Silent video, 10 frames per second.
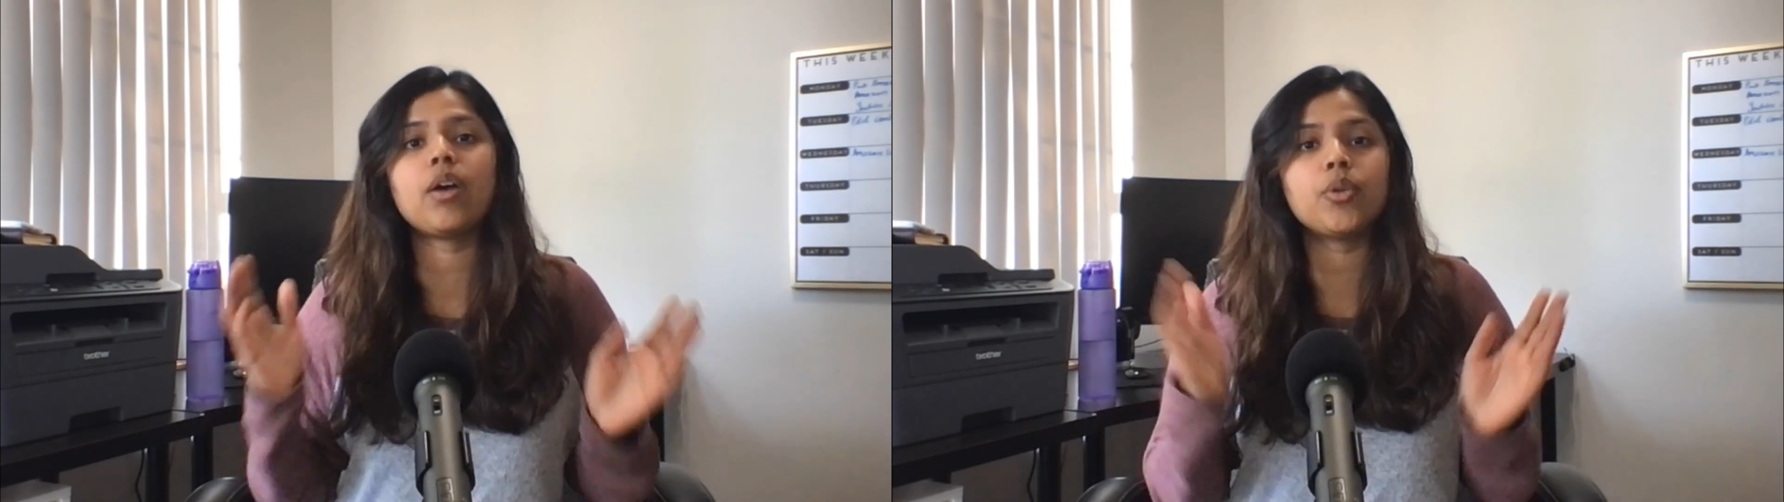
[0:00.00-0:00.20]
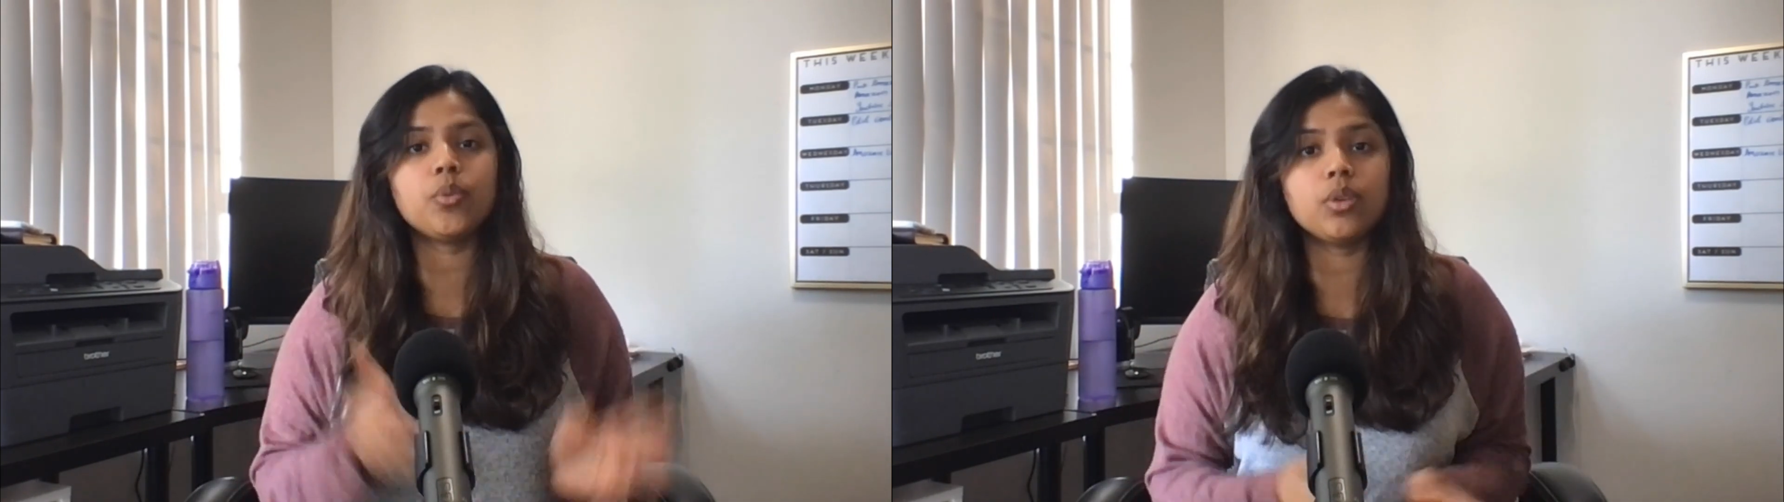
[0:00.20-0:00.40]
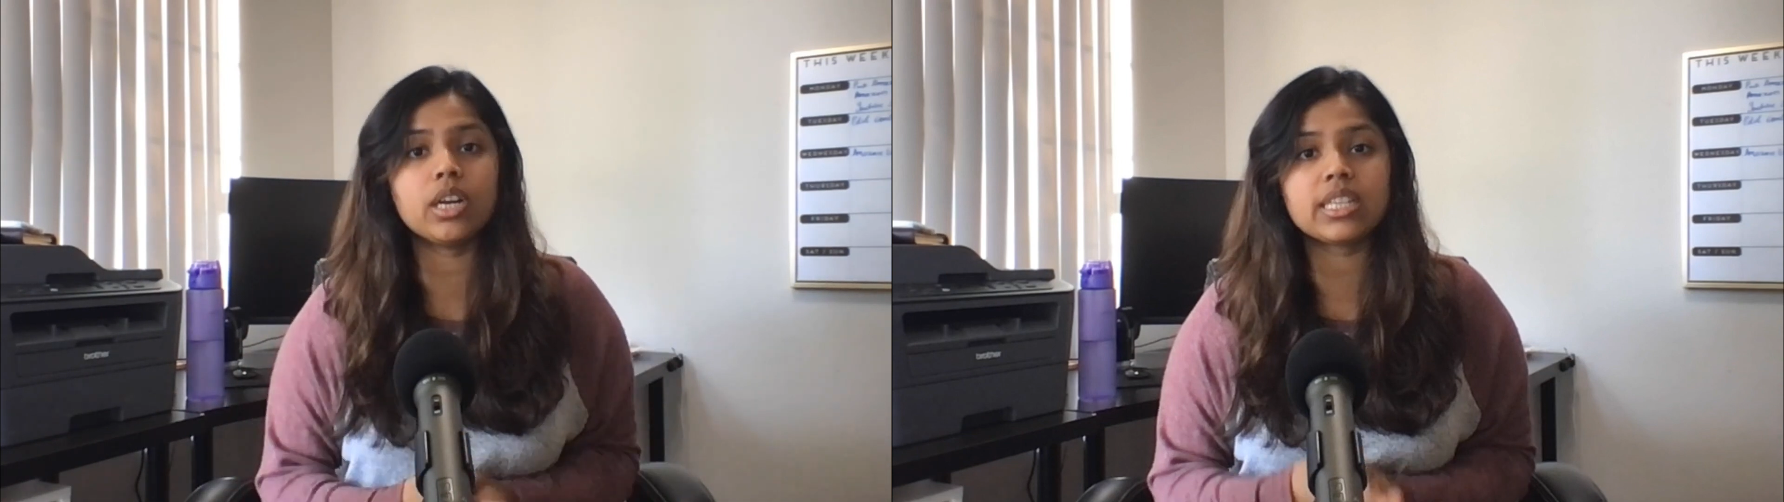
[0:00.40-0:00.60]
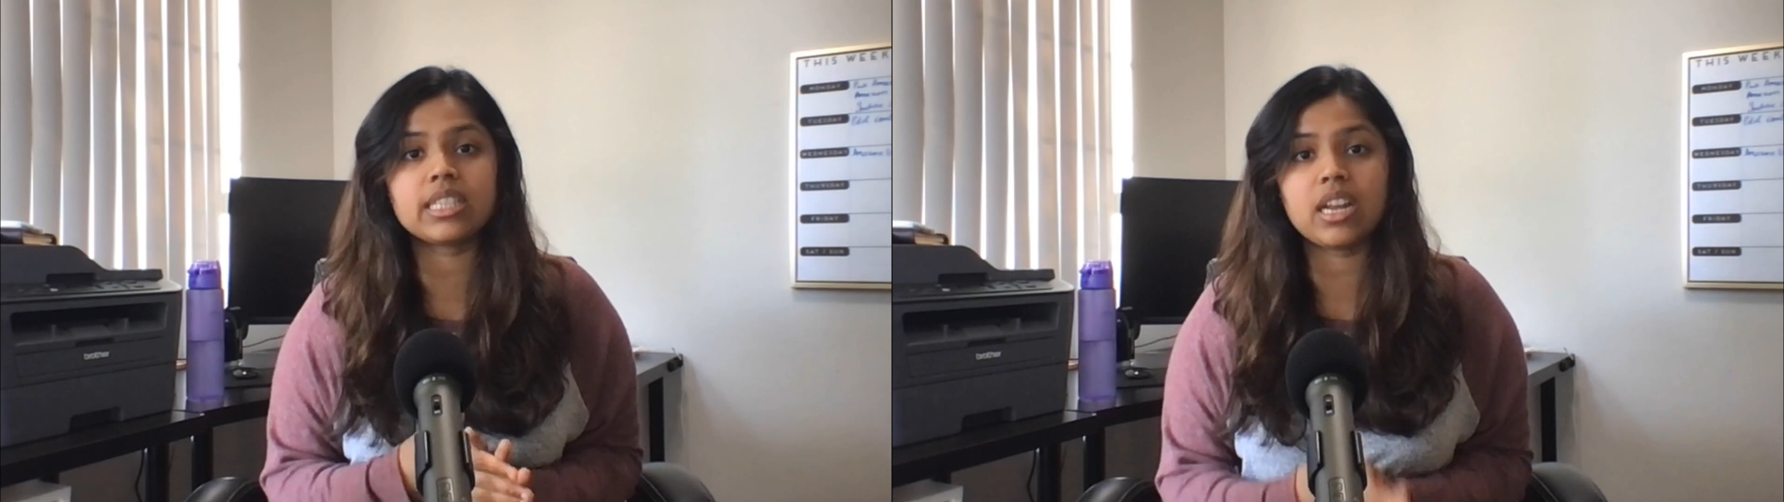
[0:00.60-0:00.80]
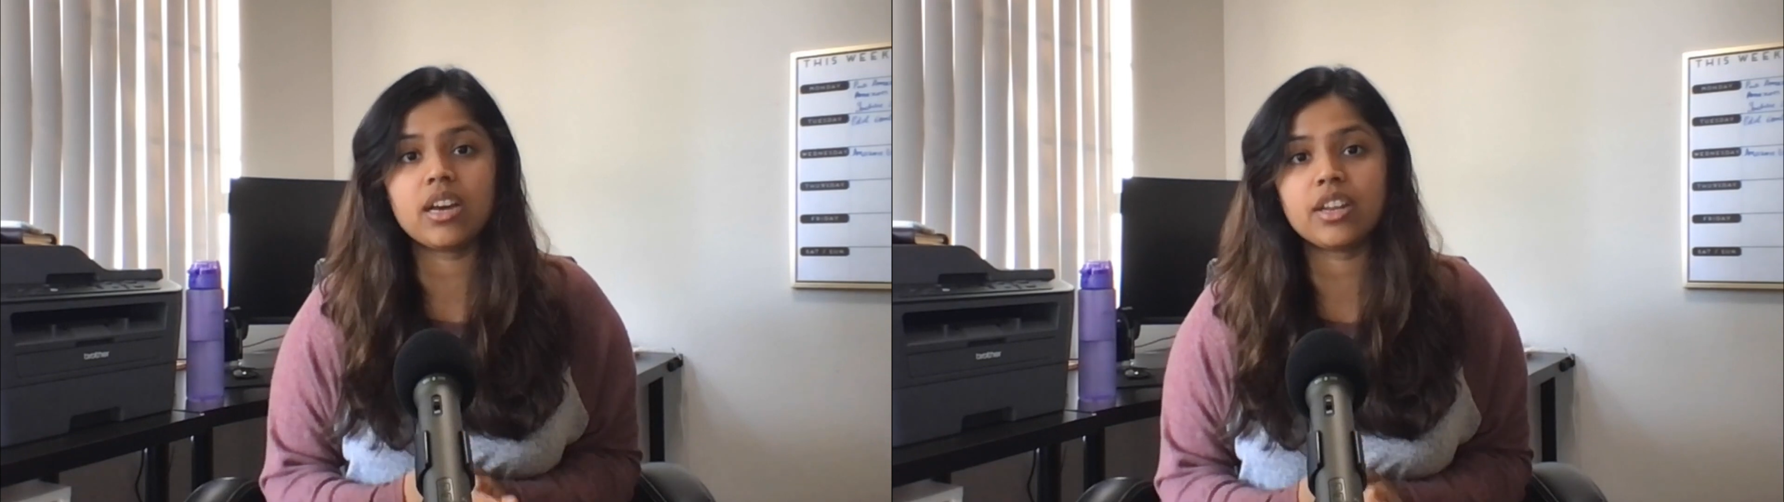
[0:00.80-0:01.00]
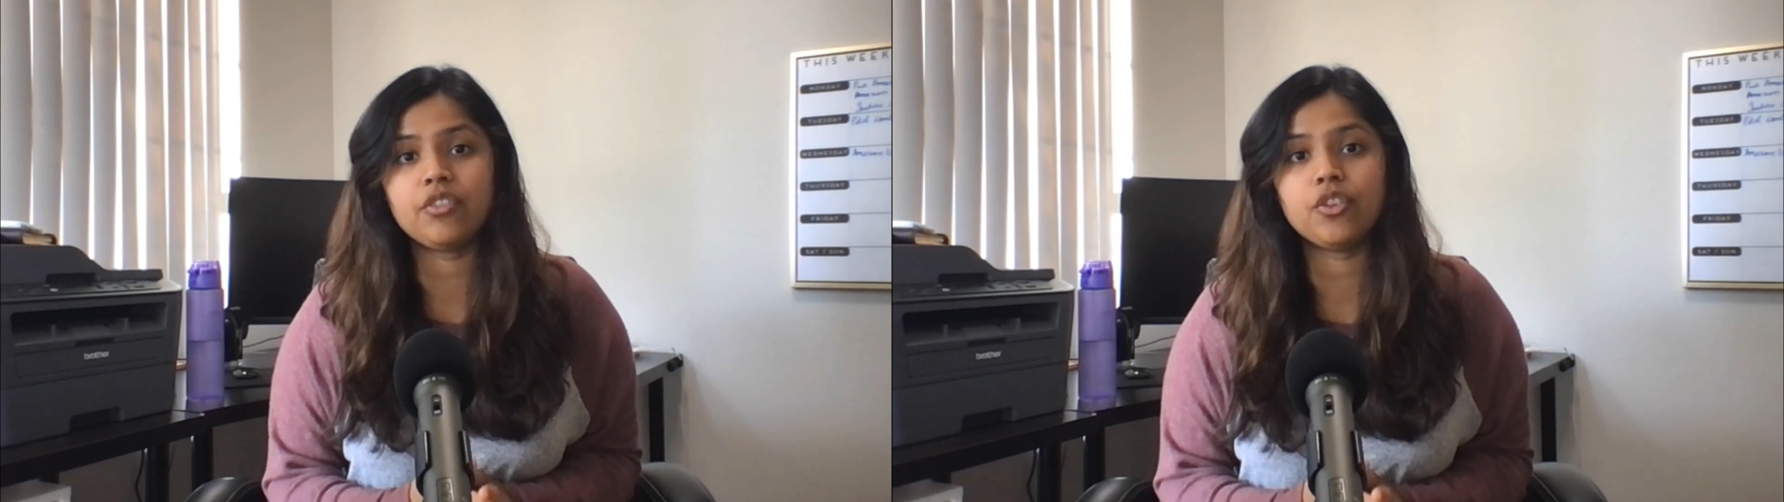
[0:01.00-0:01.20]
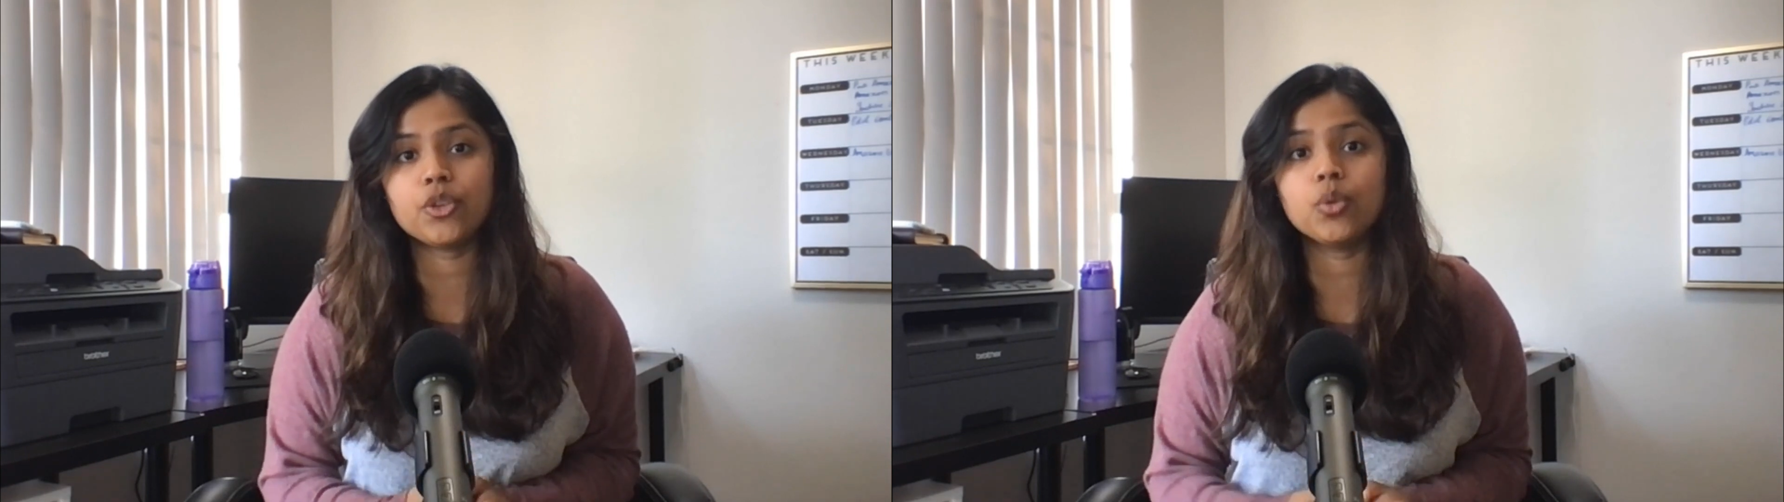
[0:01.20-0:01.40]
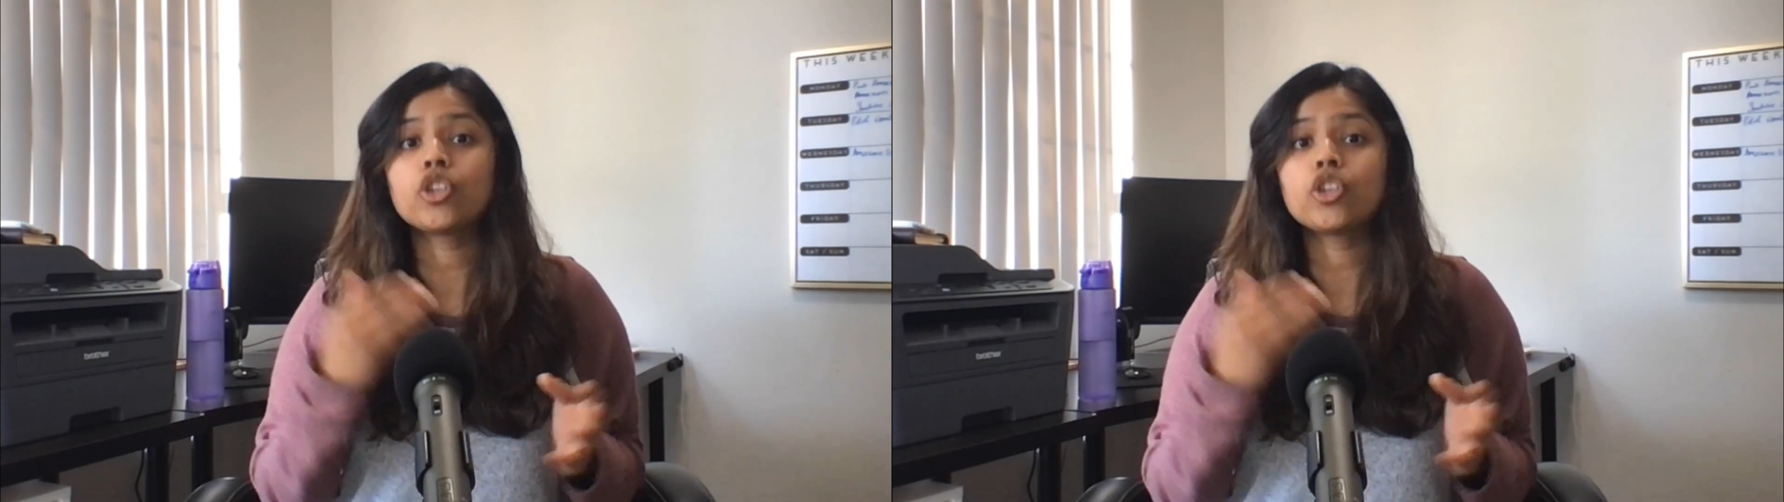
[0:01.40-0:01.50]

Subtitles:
I want to work as an RA for you.